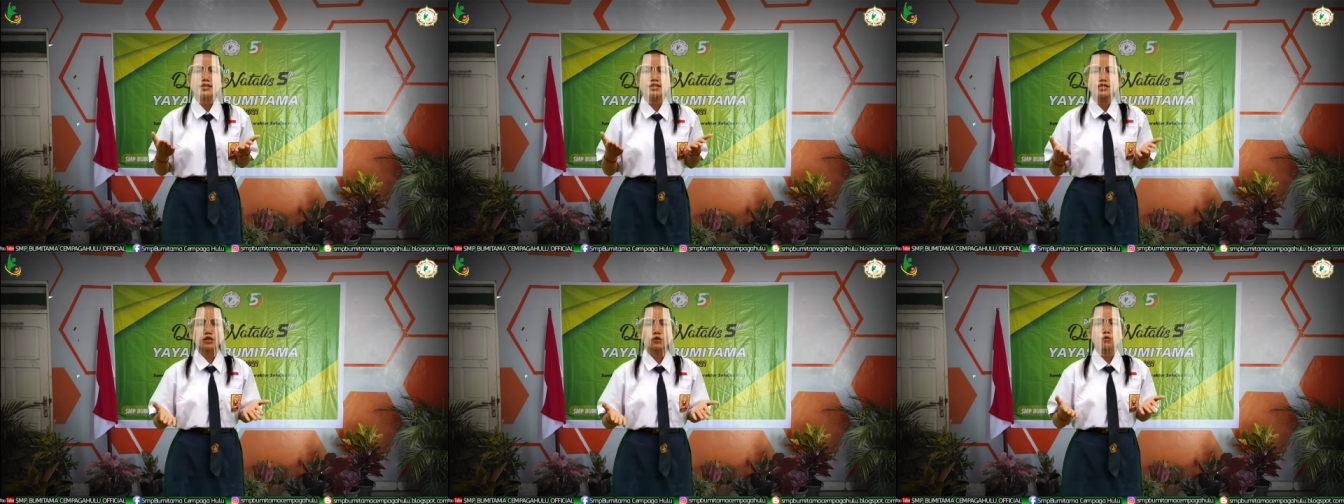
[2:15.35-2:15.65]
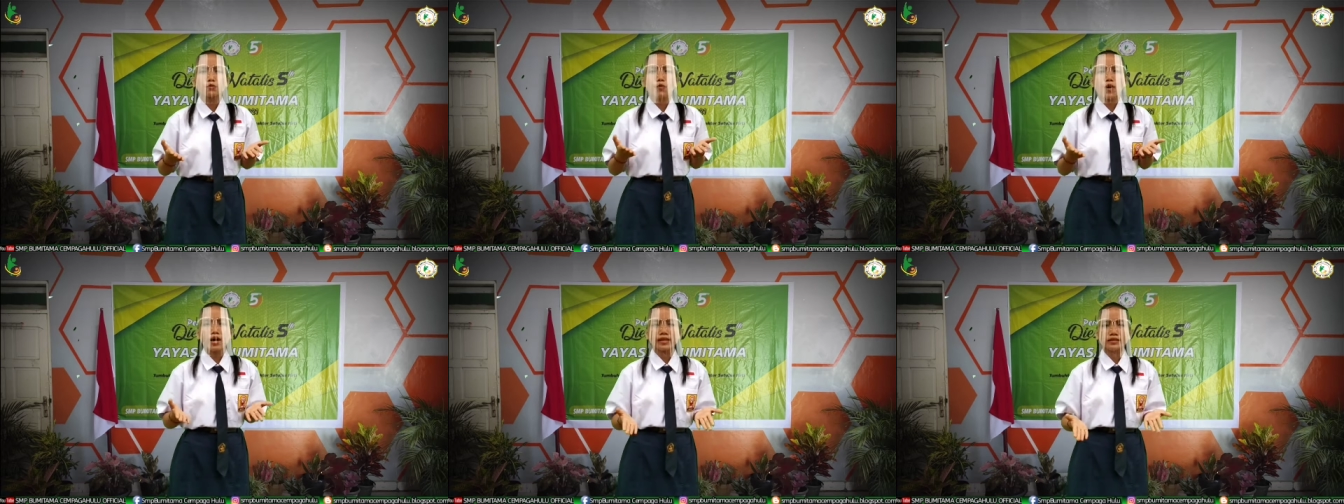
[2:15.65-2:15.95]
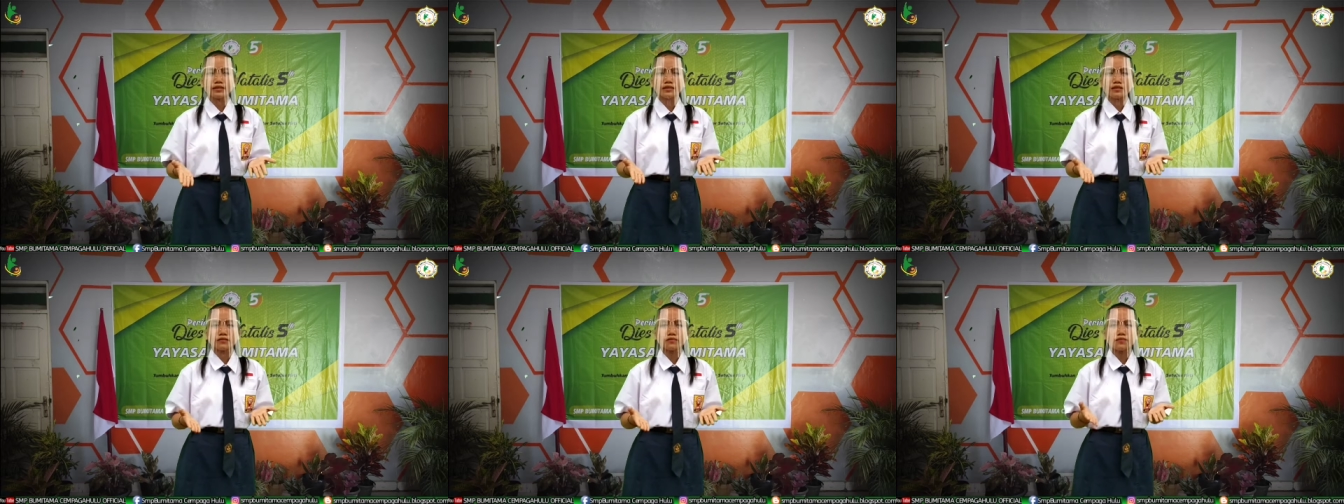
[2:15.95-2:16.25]
is
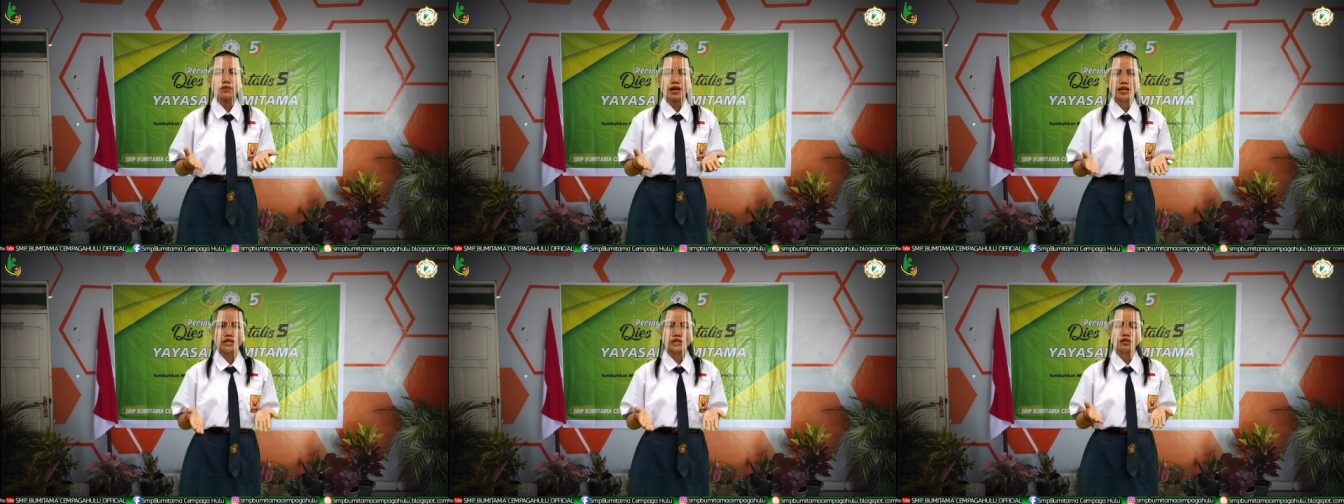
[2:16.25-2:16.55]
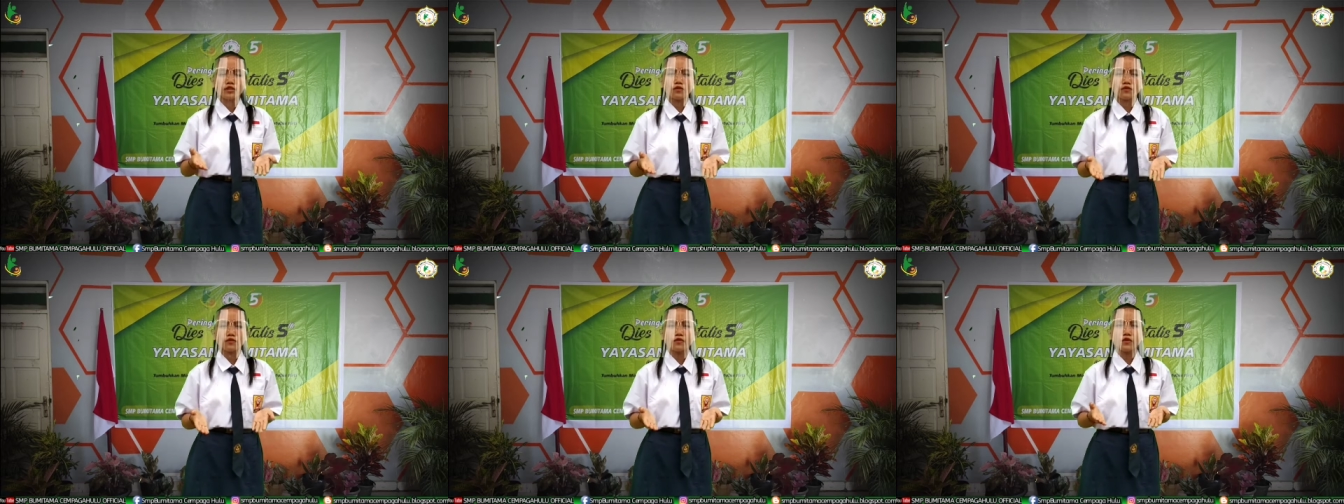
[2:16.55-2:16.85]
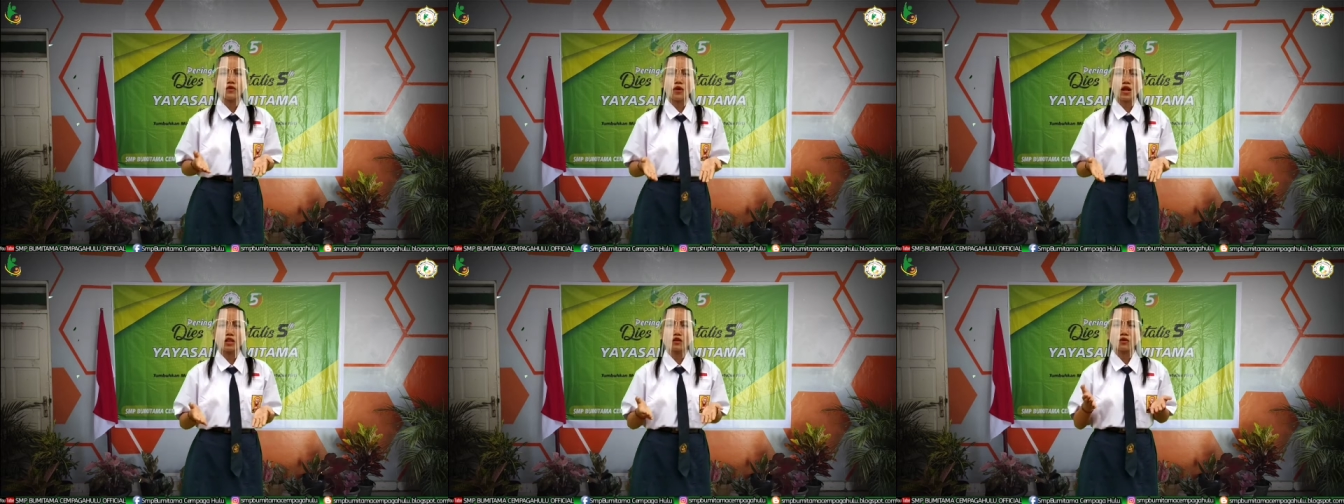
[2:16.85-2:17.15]
won by
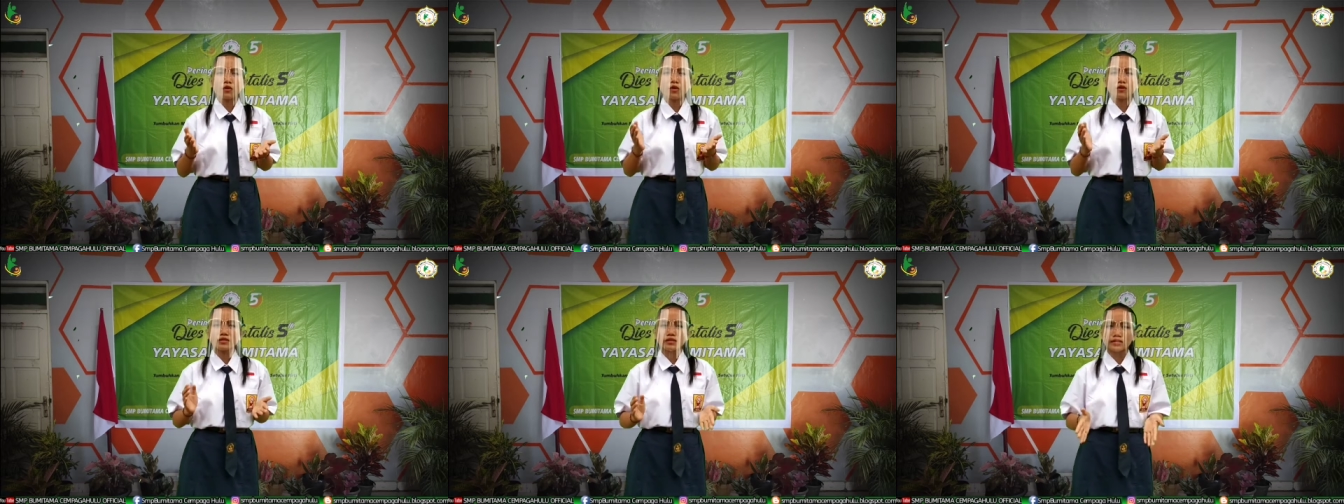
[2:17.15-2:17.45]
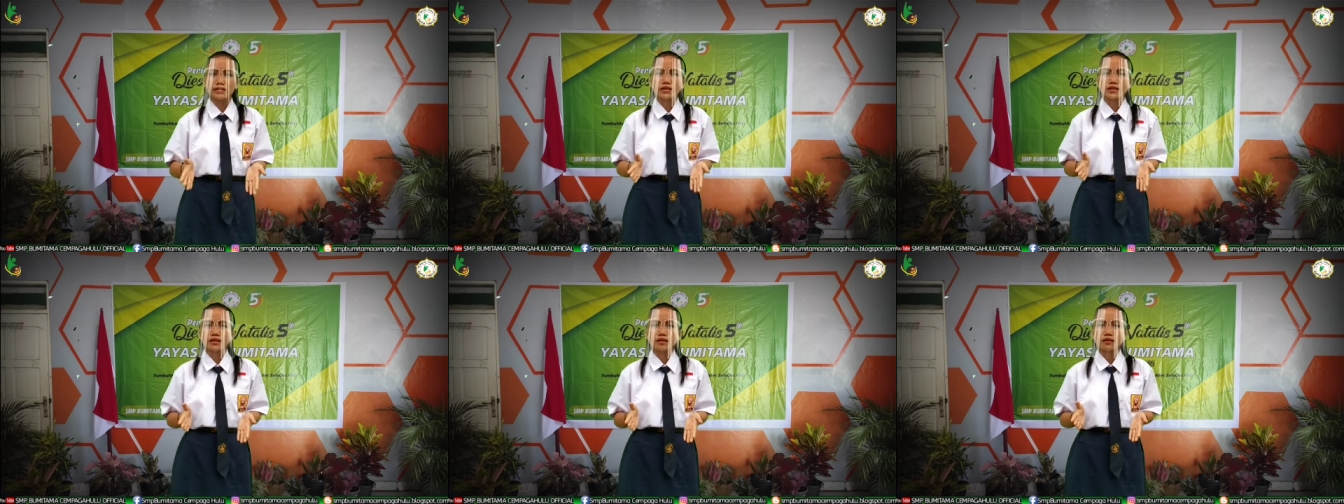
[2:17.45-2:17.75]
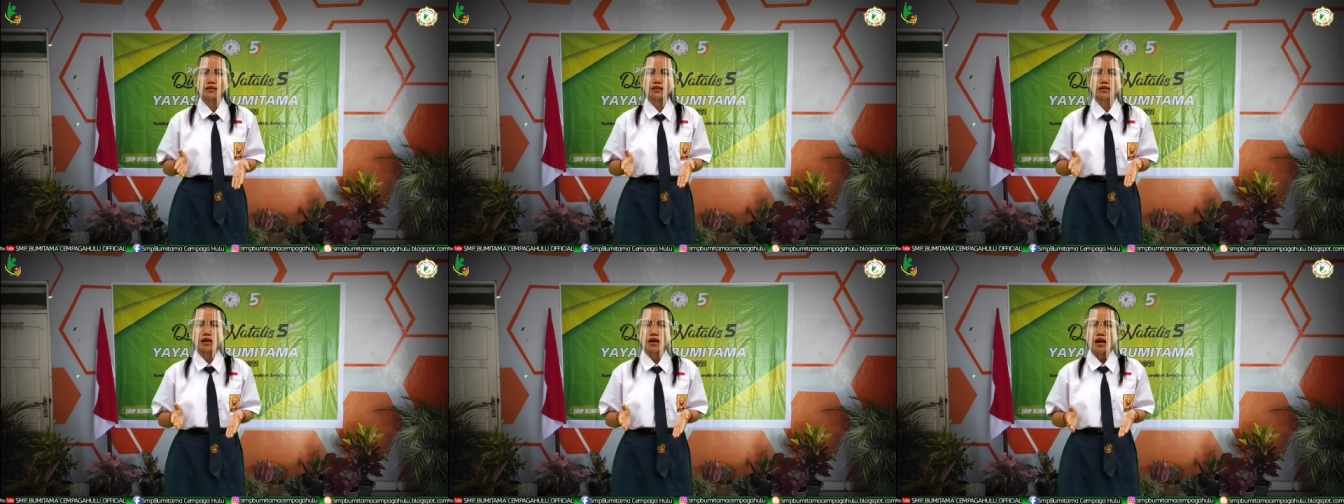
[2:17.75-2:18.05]
individual
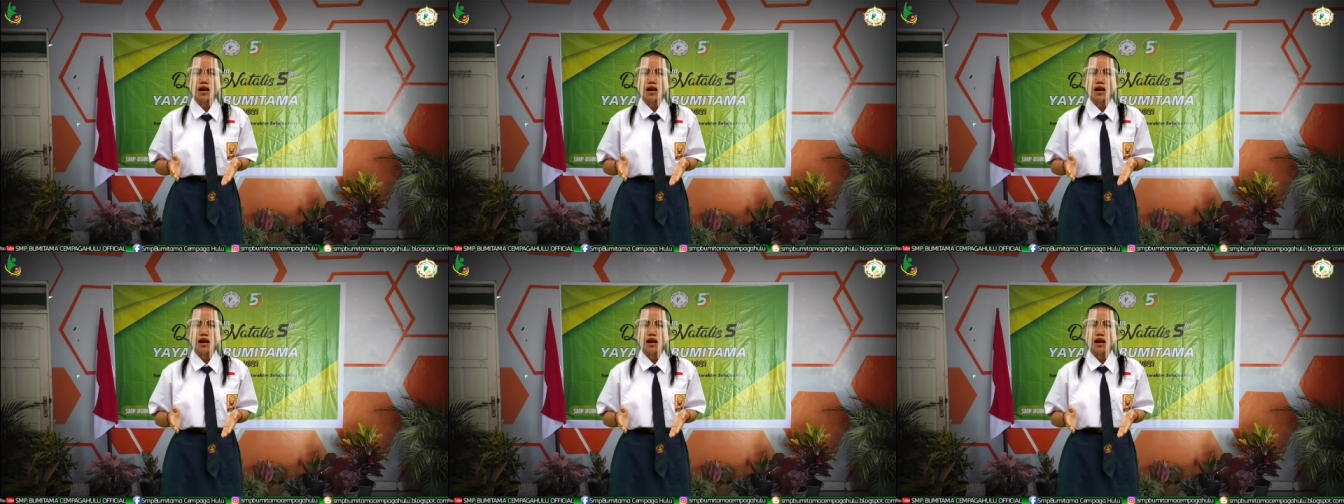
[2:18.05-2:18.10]
concern.